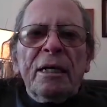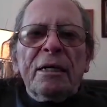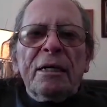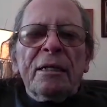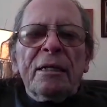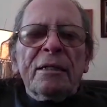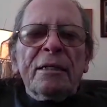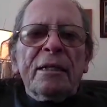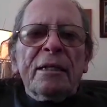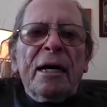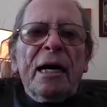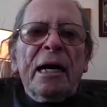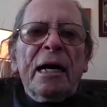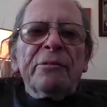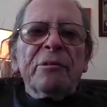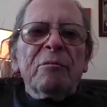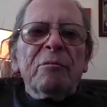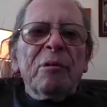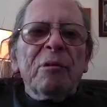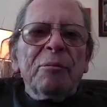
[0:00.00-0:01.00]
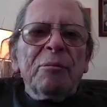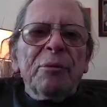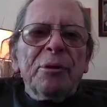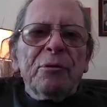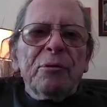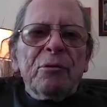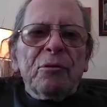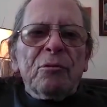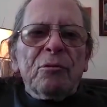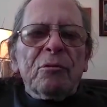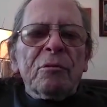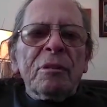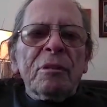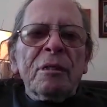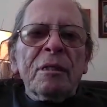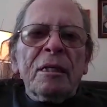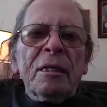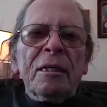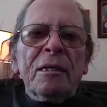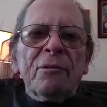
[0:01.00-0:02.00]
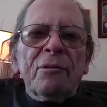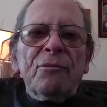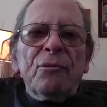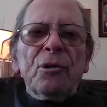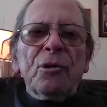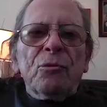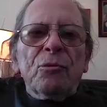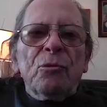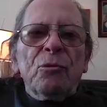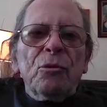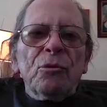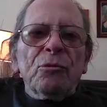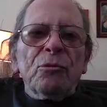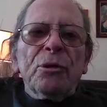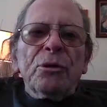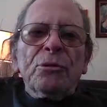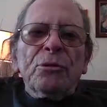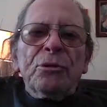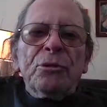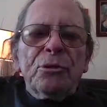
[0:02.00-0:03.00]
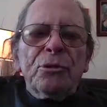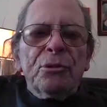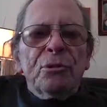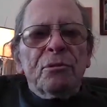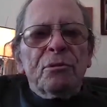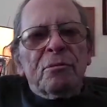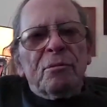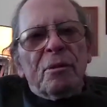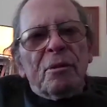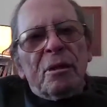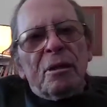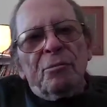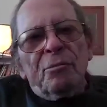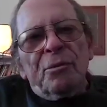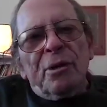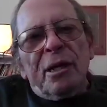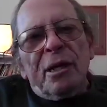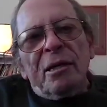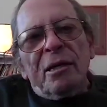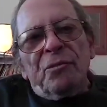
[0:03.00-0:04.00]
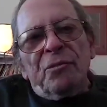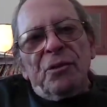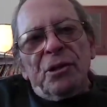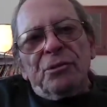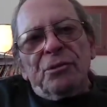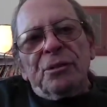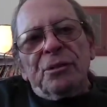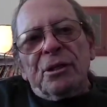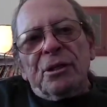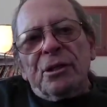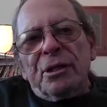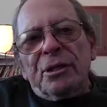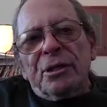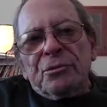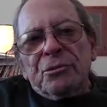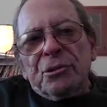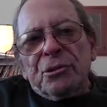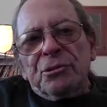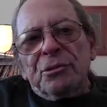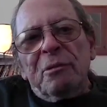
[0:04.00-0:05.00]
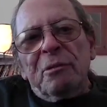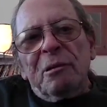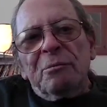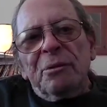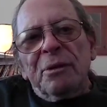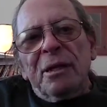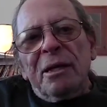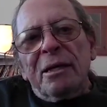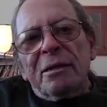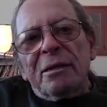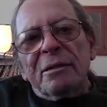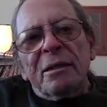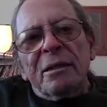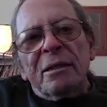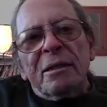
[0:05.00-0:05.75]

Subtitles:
I remember for World War II, we had victory gardens. You remember that?